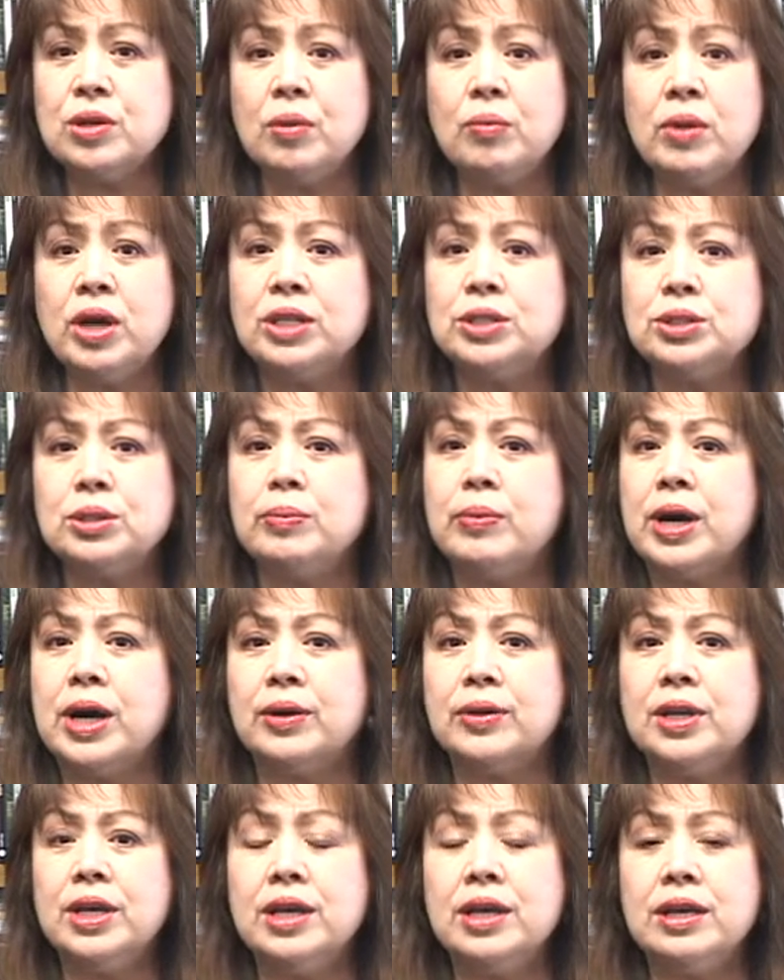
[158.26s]
so much
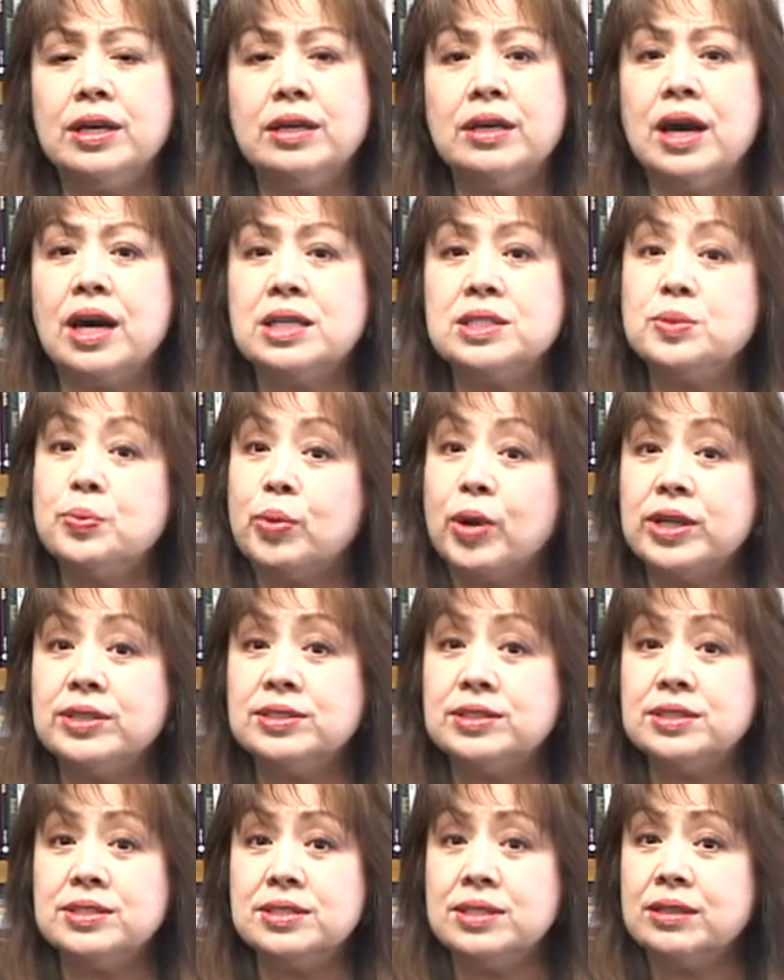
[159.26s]
about God's
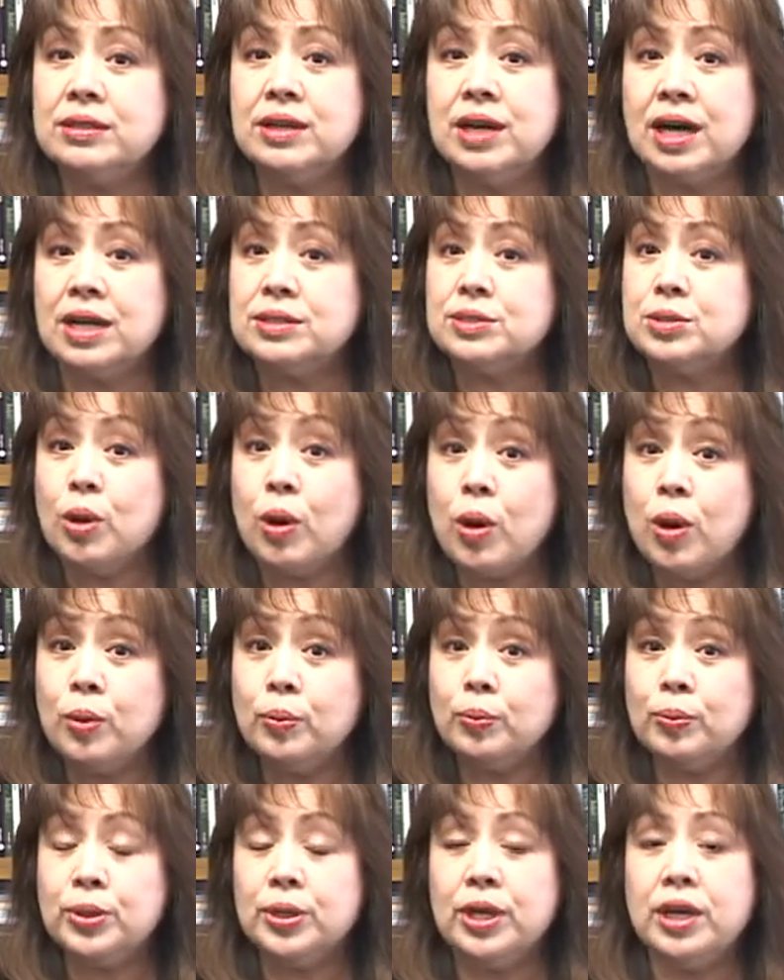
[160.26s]
presence and God's
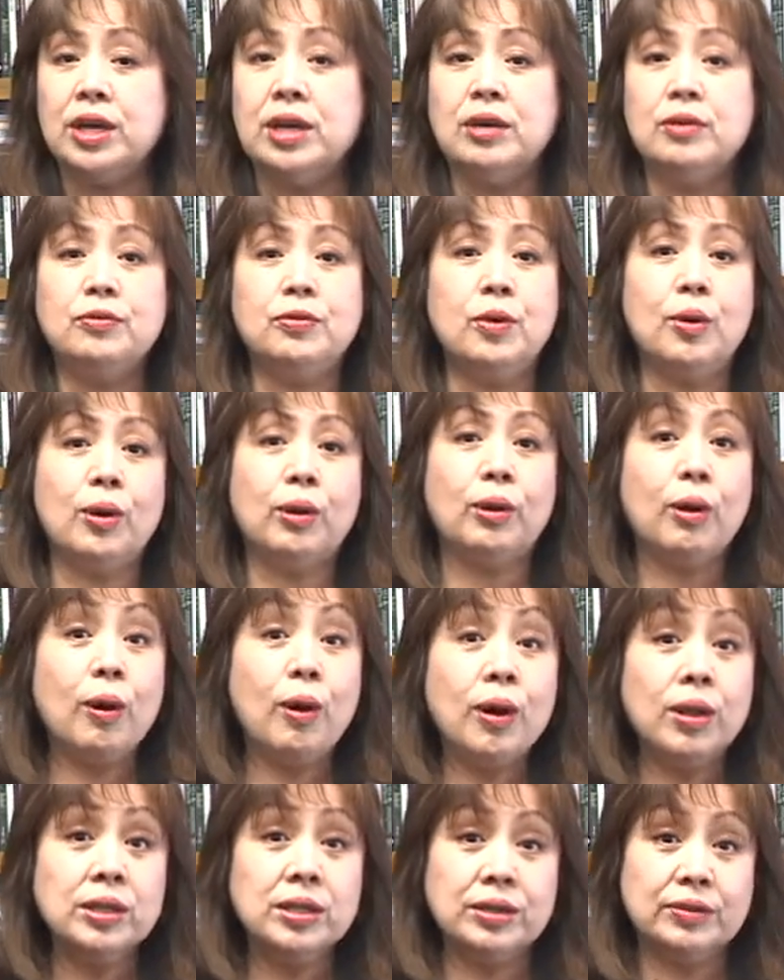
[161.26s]
hope for
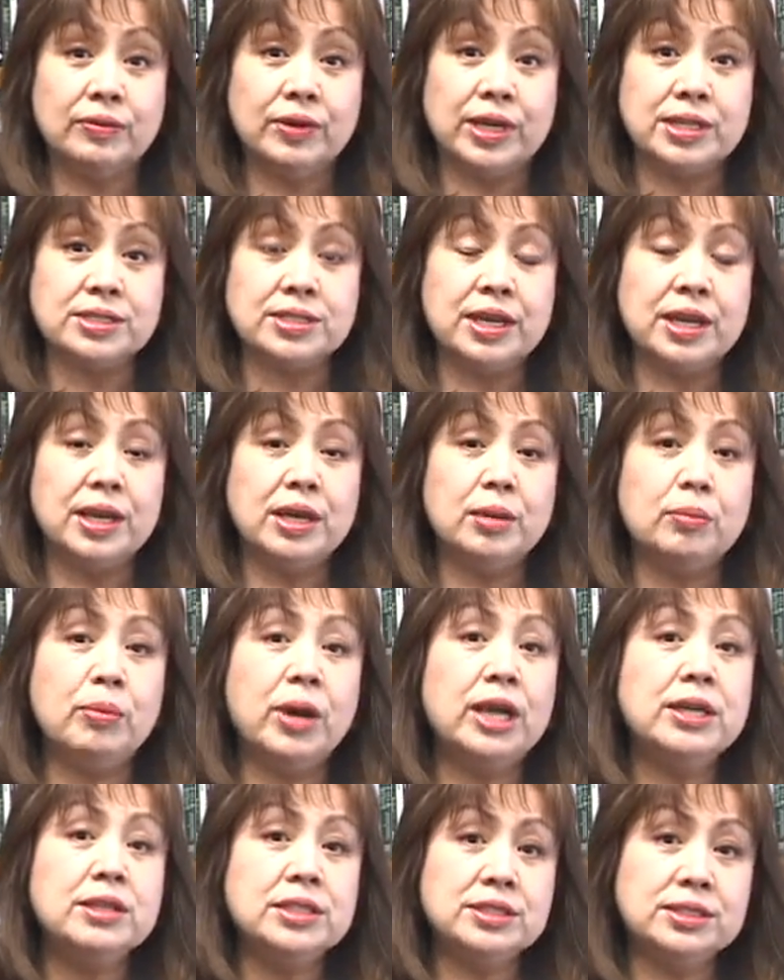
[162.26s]
all of us
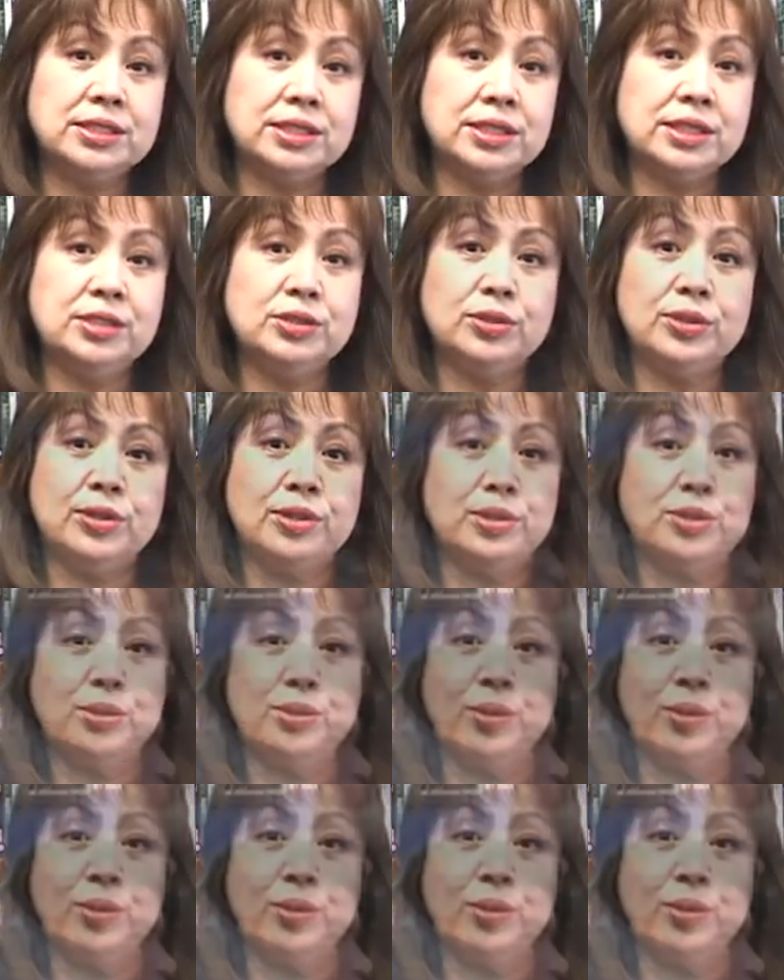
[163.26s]
by listening to the